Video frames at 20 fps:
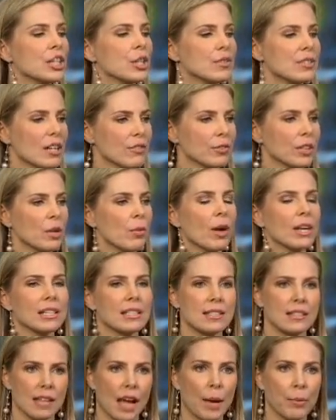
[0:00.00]
you definitely want
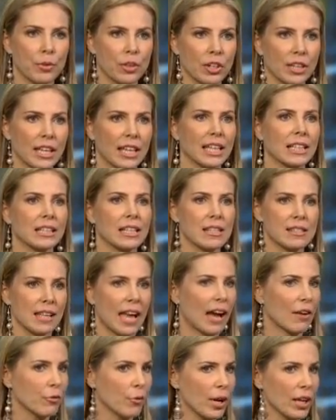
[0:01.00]
to stop cooking at least
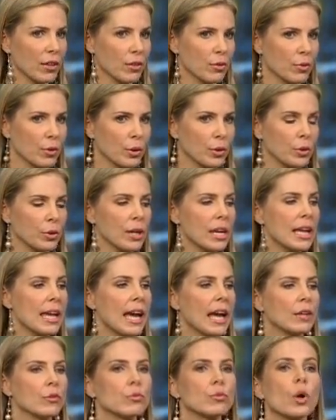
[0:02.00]
halfway through
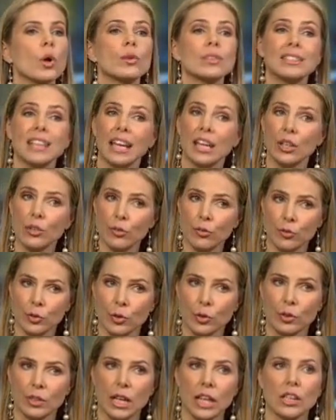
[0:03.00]
and rotate your
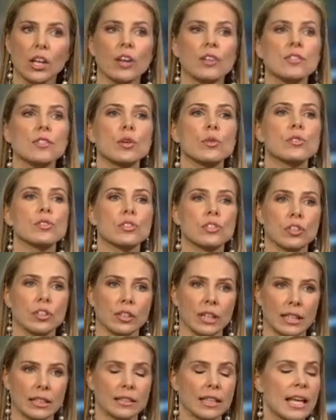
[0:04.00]
food and also
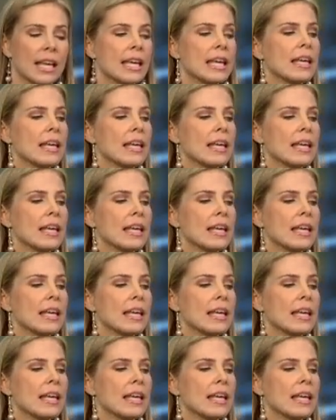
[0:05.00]
stir it.